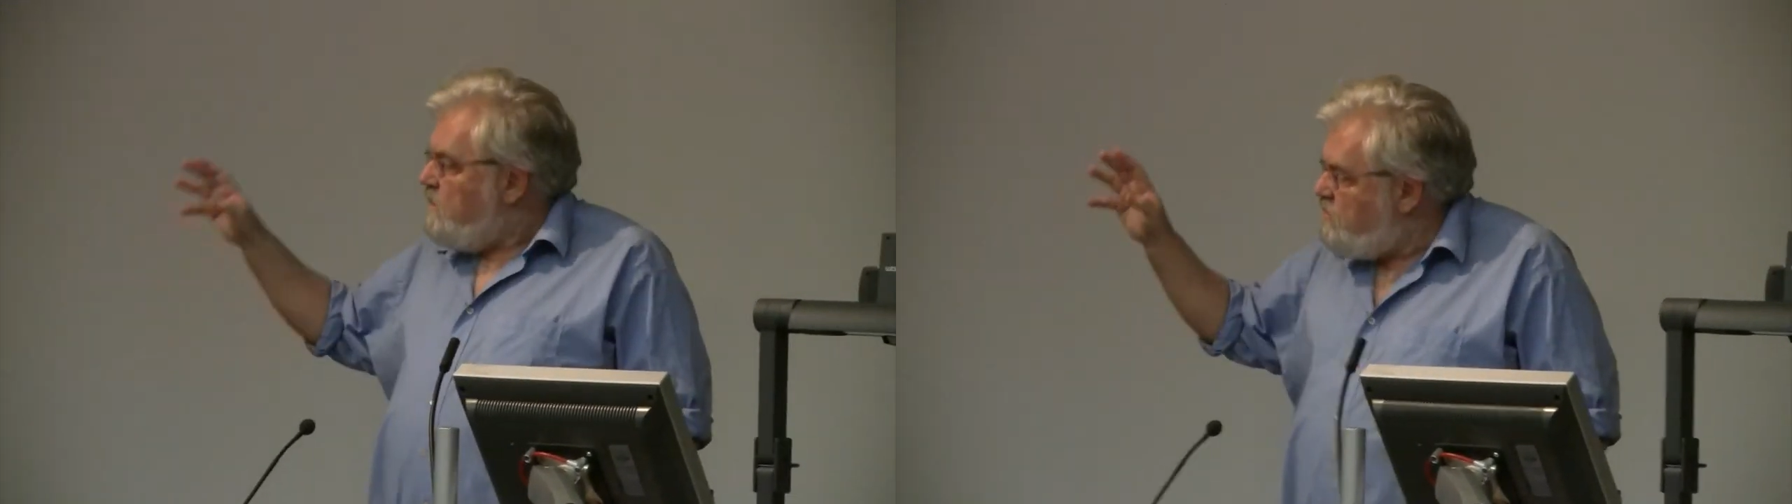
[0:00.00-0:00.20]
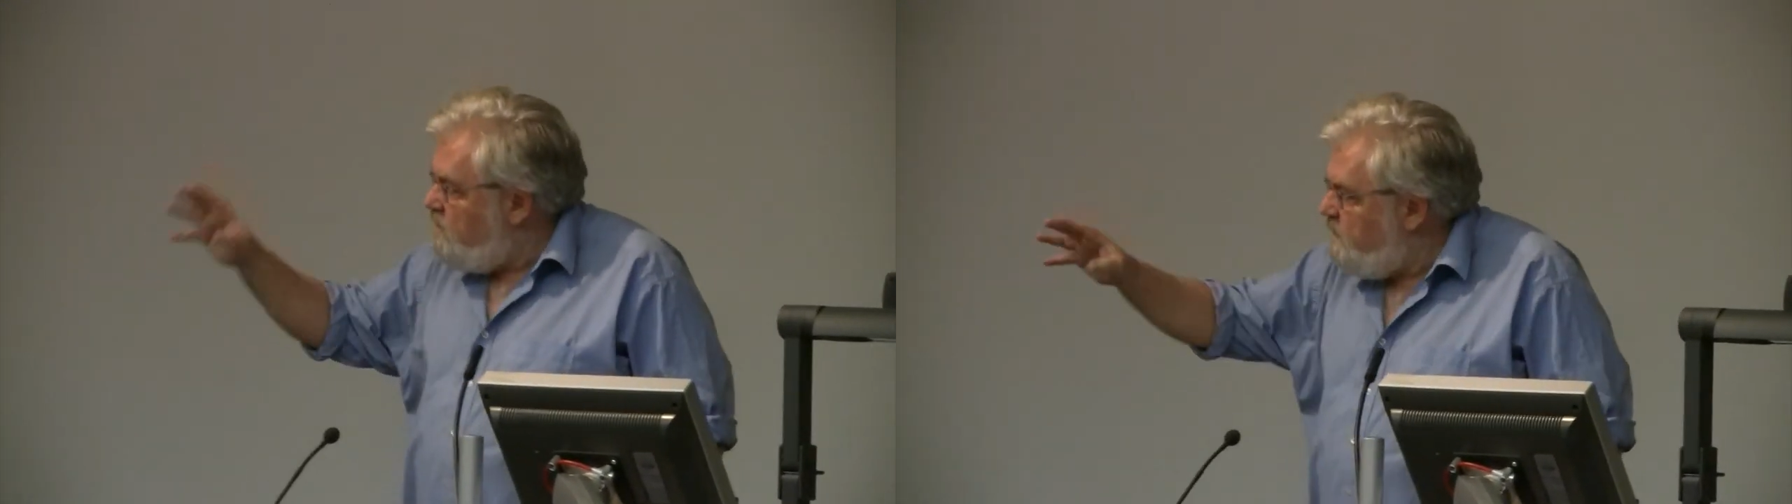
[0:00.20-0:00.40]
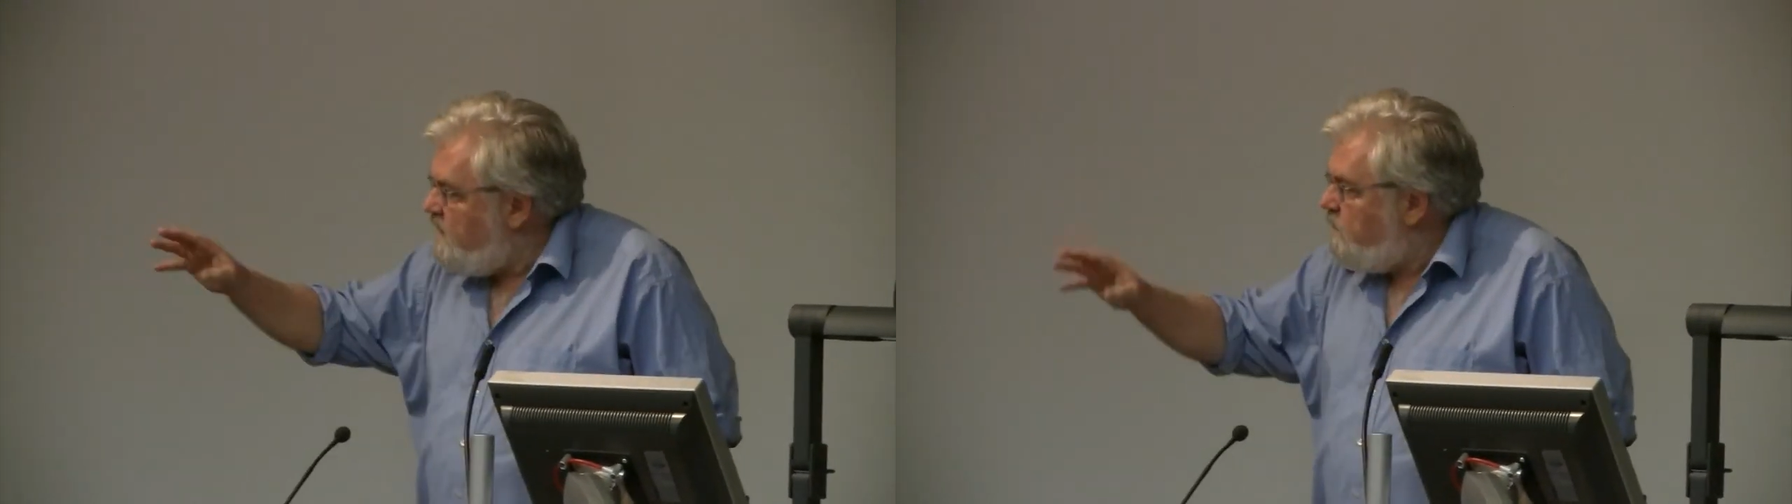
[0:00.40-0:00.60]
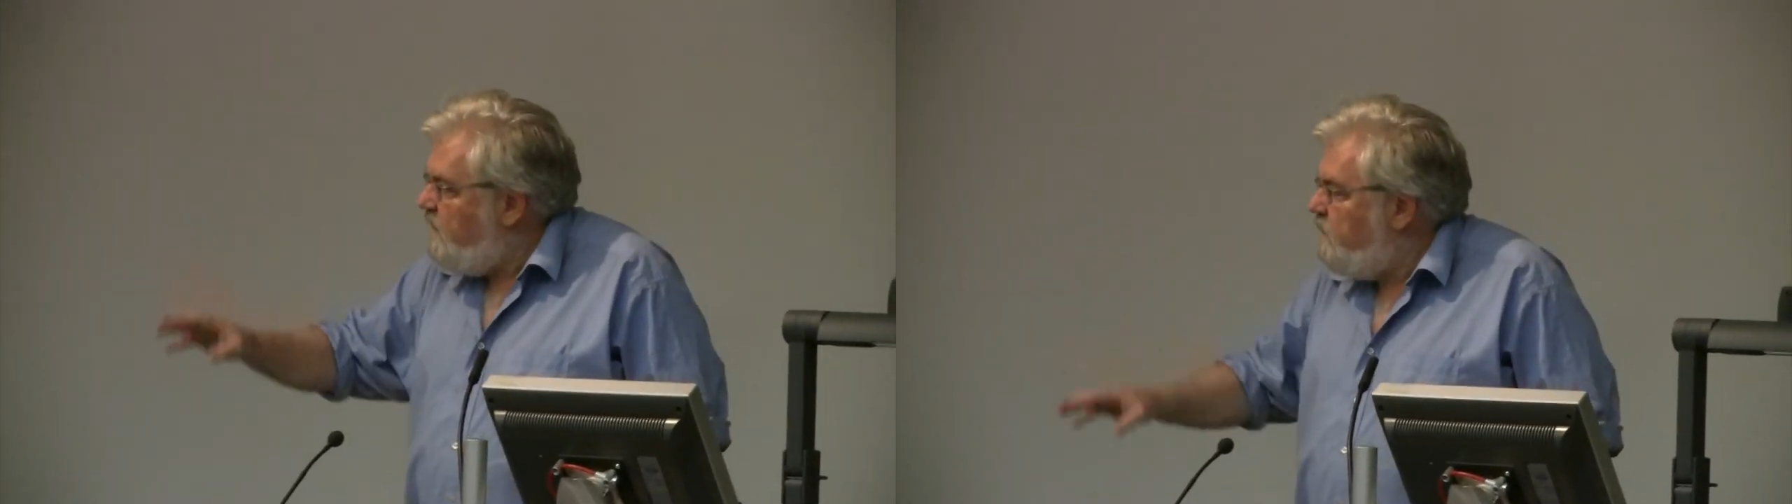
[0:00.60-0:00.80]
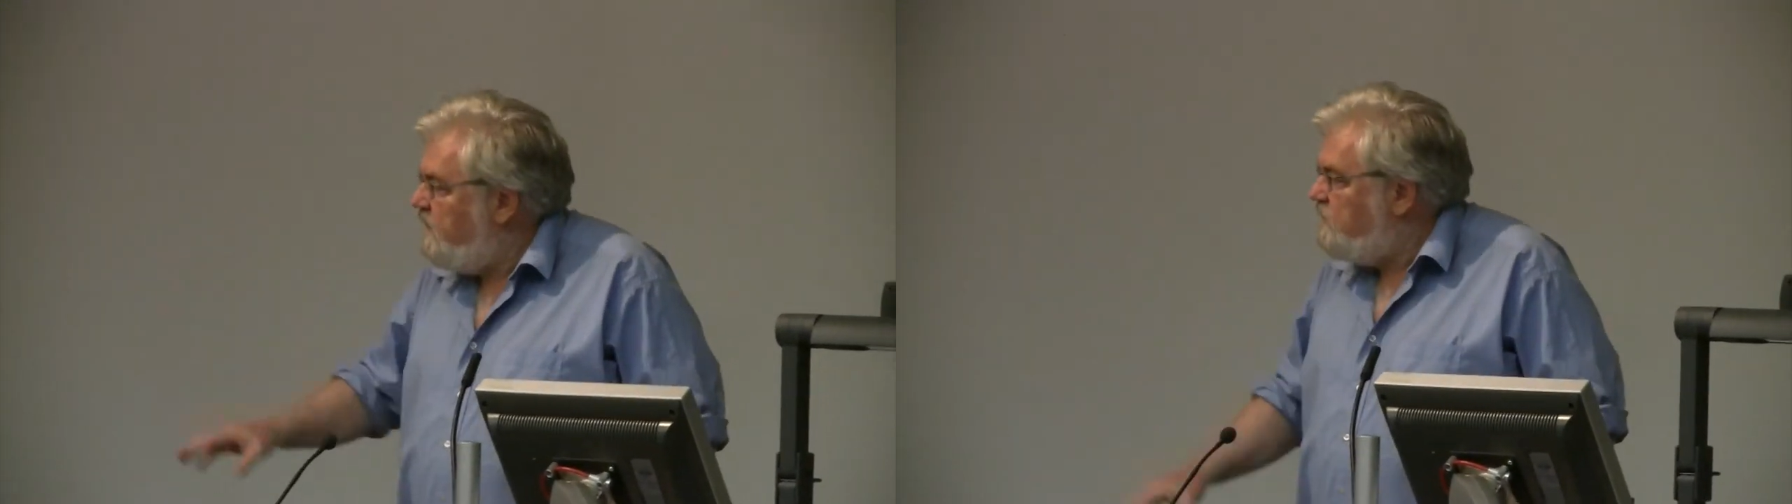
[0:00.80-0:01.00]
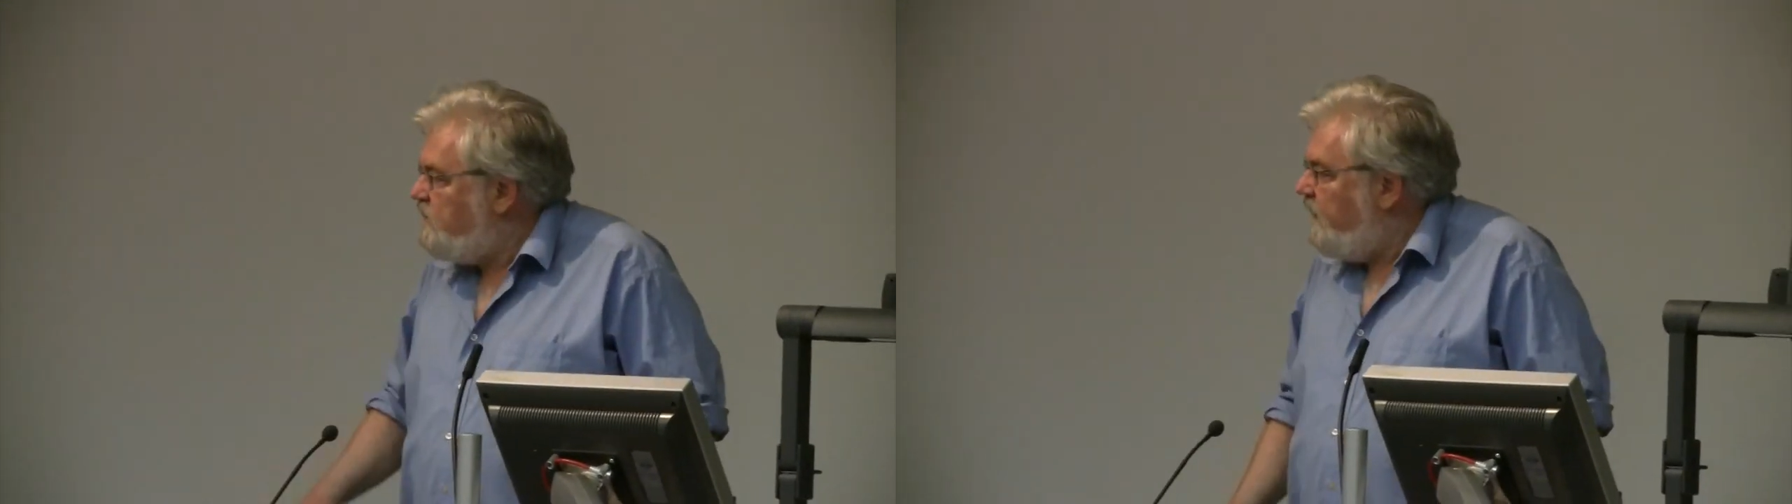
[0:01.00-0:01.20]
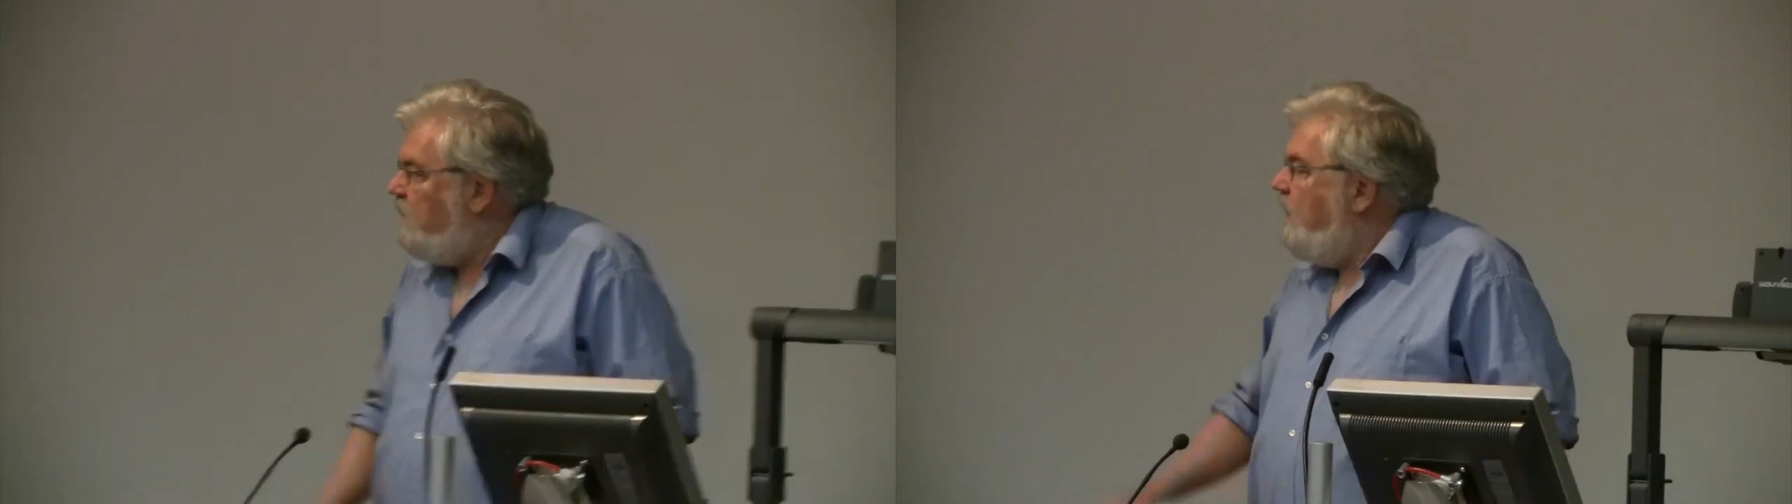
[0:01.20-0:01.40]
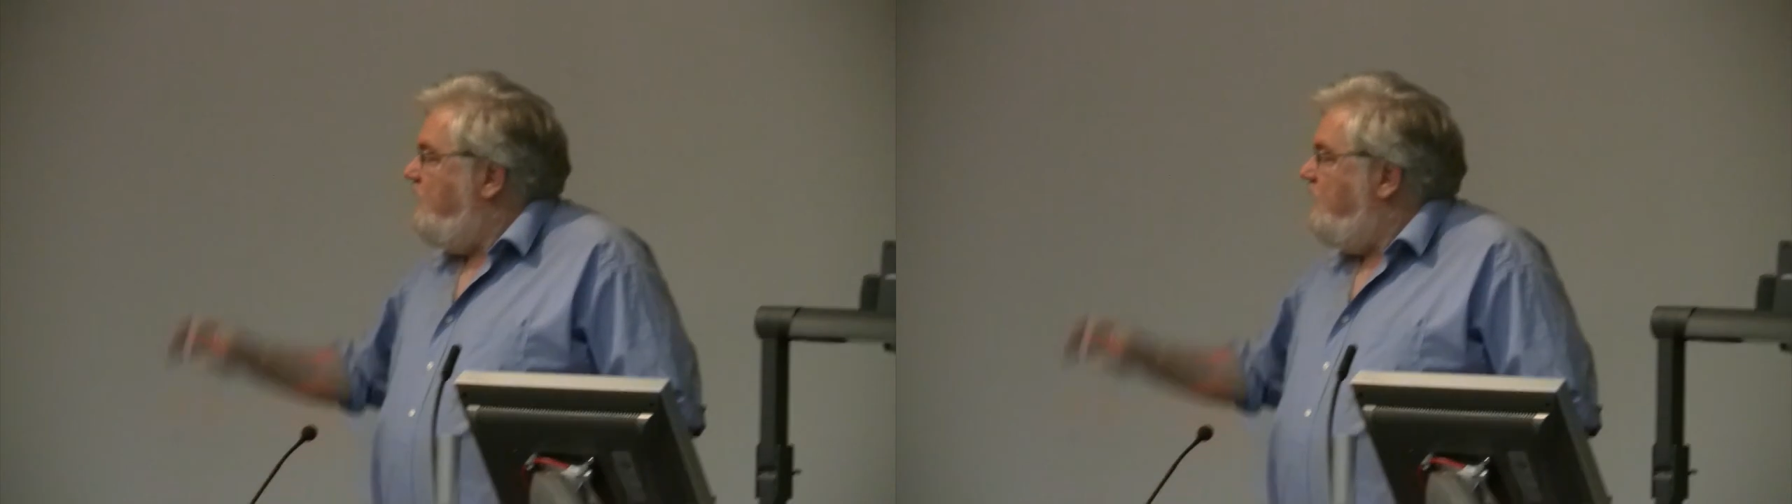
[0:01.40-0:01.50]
2 million people in jail,